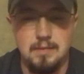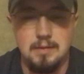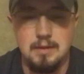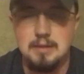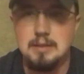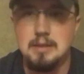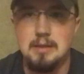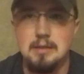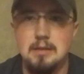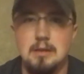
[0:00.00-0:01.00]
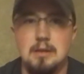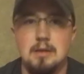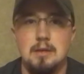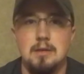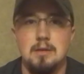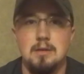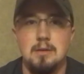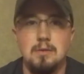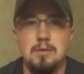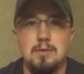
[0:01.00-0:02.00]
Next thing,
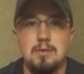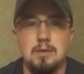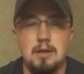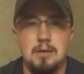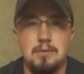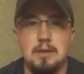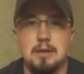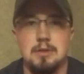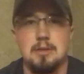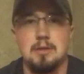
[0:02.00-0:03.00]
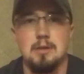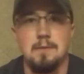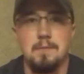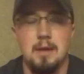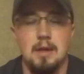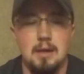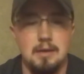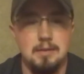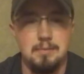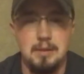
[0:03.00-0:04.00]
go to a gun range. And
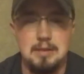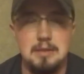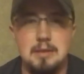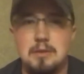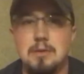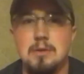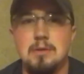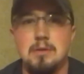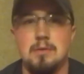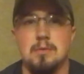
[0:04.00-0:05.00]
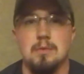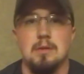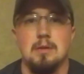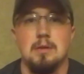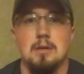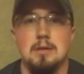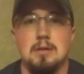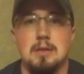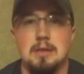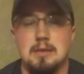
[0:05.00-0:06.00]
the best thing you can do
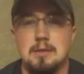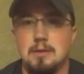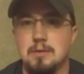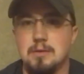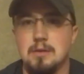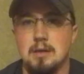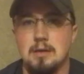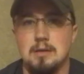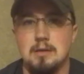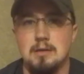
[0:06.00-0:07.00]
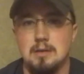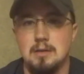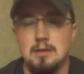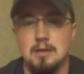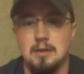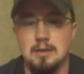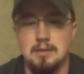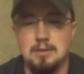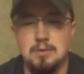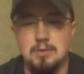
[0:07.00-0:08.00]
to get to know your gun
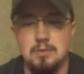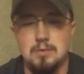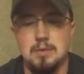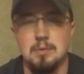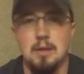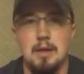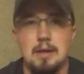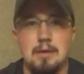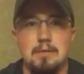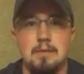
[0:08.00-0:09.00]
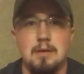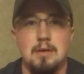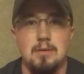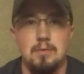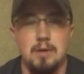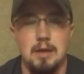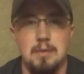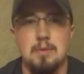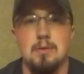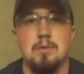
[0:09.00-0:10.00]
is do some live
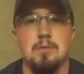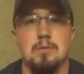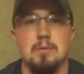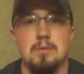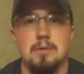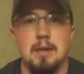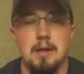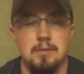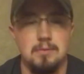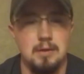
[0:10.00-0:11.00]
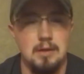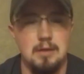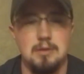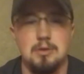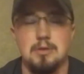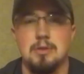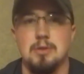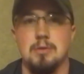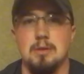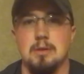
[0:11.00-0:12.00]
ammo down the range
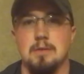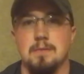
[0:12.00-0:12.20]
shooting.